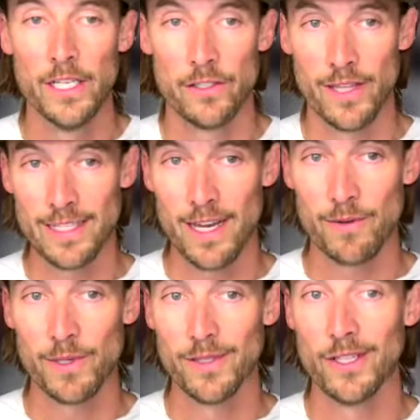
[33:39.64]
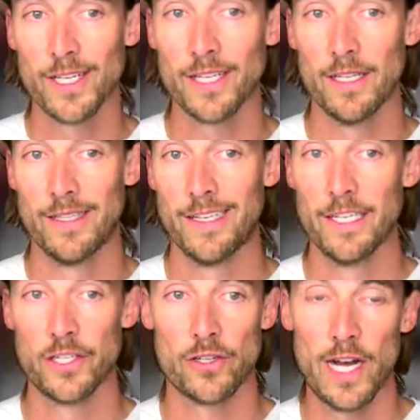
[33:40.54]
So that's how we look at the
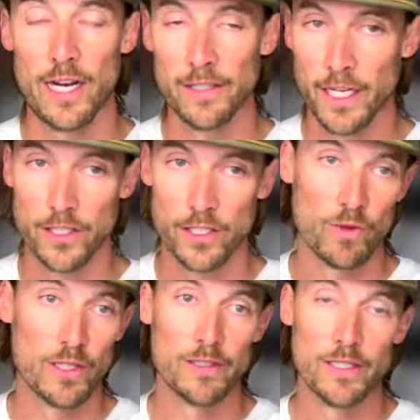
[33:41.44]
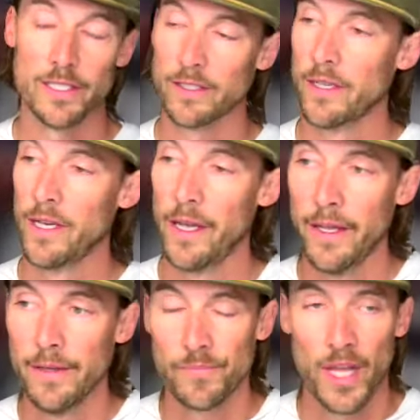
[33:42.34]
initial allocation, whether it's
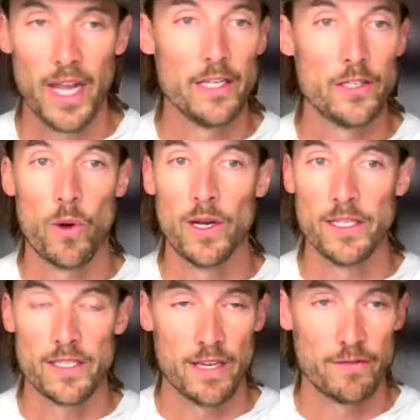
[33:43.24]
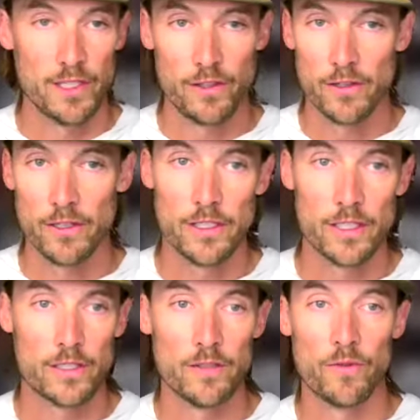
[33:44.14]
80-20, 70-30,
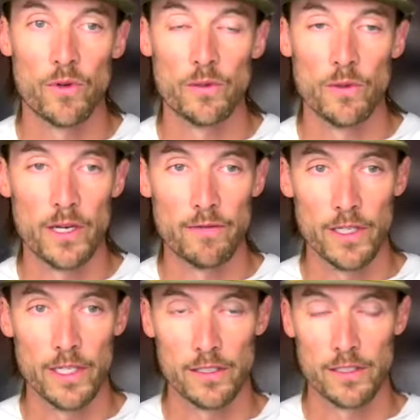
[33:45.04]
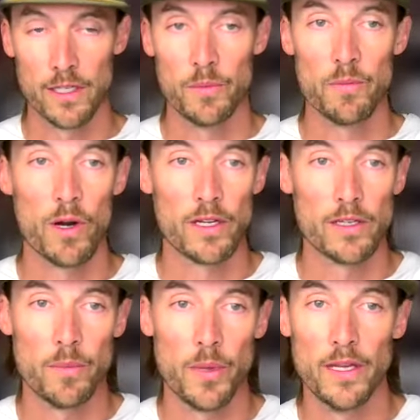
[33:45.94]
60-40, whatever it is, it's going to be market
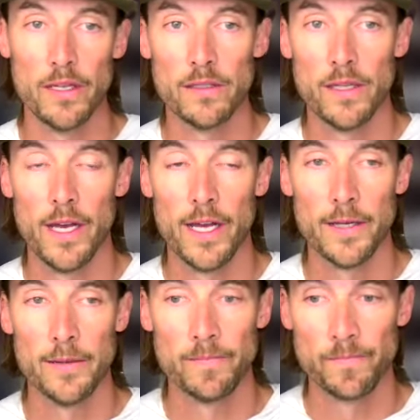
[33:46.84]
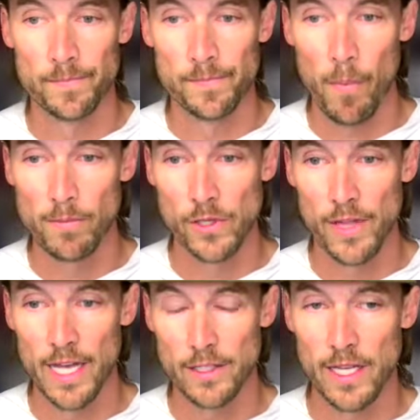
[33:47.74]
dependent. So
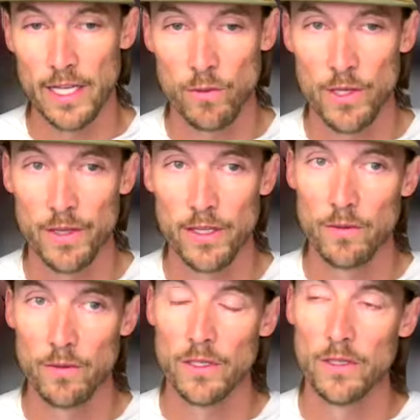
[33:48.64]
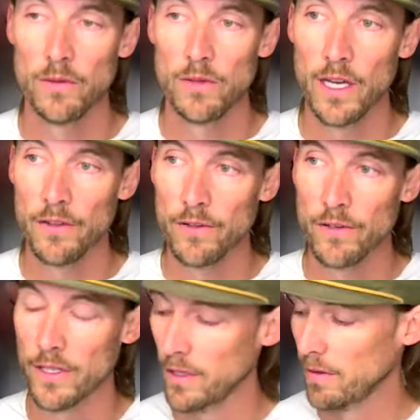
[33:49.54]
that's one thing that we do. The other
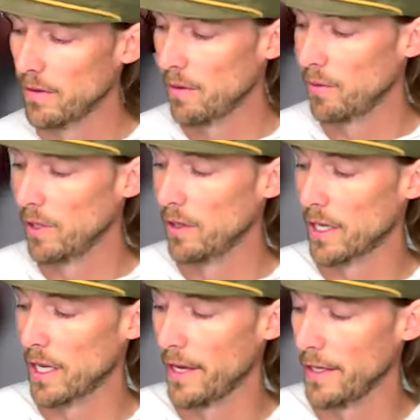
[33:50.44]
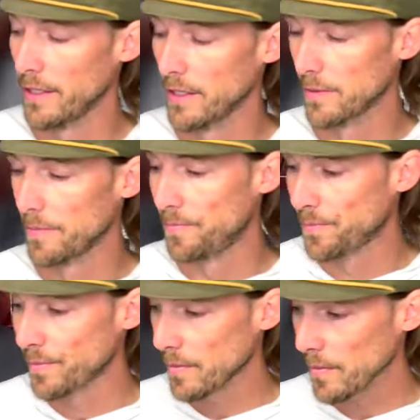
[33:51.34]
thing that we look at is
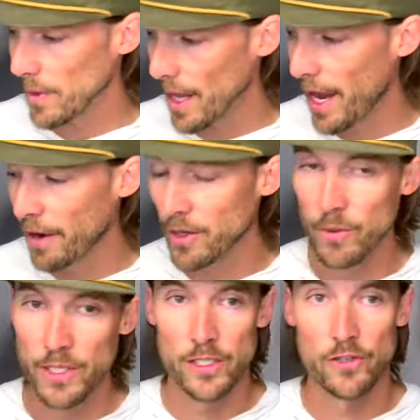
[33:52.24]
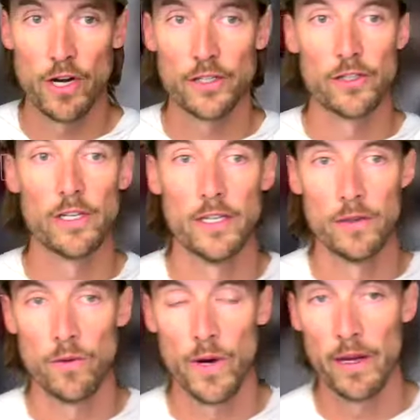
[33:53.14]
how can we structure it in
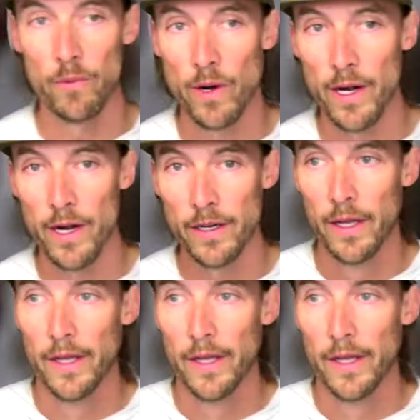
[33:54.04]
a way where